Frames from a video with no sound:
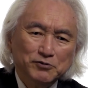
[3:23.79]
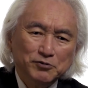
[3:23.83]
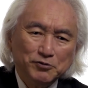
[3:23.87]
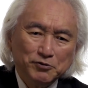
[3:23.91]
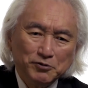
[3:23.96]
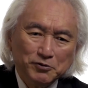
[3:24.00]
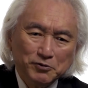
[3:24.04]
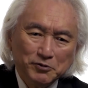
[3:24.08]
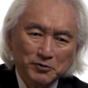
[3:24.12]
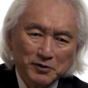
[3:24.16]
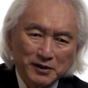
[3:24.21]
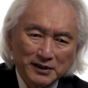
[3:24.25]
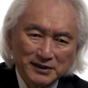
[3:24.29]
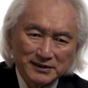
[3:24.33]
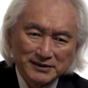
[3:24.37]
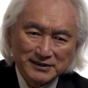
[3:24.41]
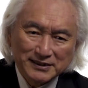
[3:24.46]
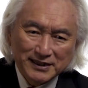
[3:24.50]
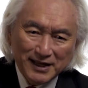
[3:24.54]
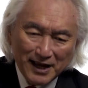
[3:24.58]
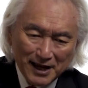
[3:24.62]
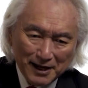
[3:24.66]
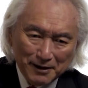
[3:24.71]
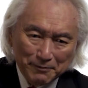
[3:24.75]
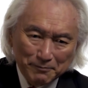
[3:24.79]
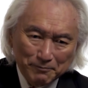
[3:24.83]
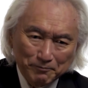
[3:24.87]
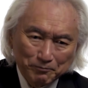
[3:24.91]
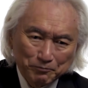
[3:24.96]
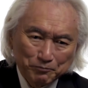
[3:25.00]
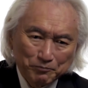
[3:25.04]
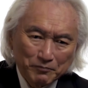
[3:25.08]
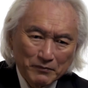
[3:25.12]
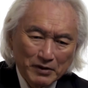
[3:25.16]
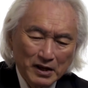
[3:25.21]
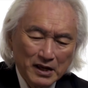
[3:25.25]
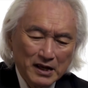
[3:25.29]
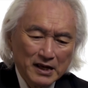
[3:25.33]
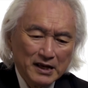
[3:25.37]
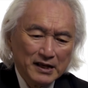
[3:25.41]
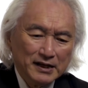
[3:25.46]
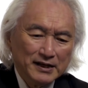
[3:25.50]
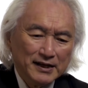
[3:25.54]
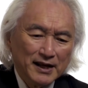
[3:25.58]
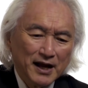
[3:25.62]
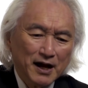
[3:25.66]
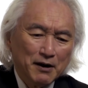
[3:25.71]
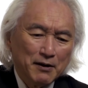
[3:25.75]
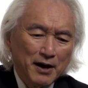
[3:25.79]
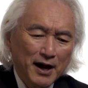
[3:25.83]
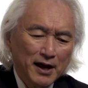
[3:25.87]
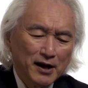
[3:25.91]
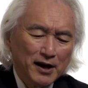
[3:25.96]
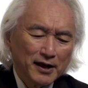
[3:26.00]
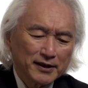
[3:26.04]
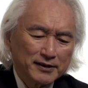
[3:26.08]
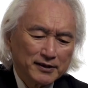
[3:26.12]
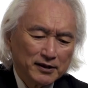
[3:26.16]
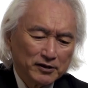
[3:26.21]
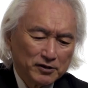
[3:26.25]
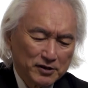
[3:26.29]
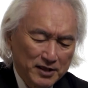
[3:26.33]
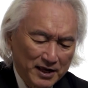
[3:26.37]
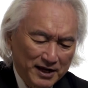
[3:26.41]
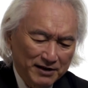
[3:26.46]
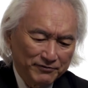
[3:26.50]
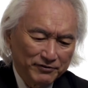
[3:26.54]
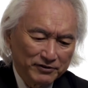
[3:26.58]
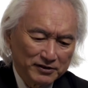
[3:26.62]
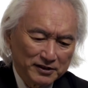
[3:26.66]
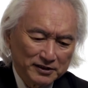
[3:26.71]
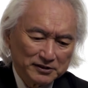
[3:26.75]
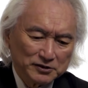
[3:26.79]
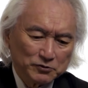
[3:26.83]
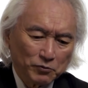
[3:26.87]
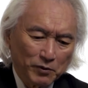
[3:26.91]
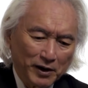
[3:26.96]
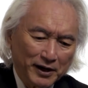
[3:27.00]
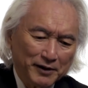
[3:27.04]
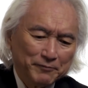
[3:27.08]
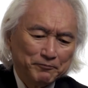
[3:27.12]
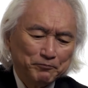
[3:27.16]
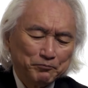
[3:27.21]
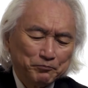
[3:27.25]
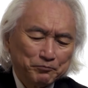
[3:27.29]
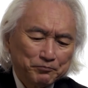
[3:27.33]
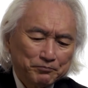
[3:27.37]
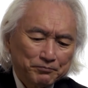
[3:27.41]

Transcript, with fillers: to escape. Now, I like to think of it this way.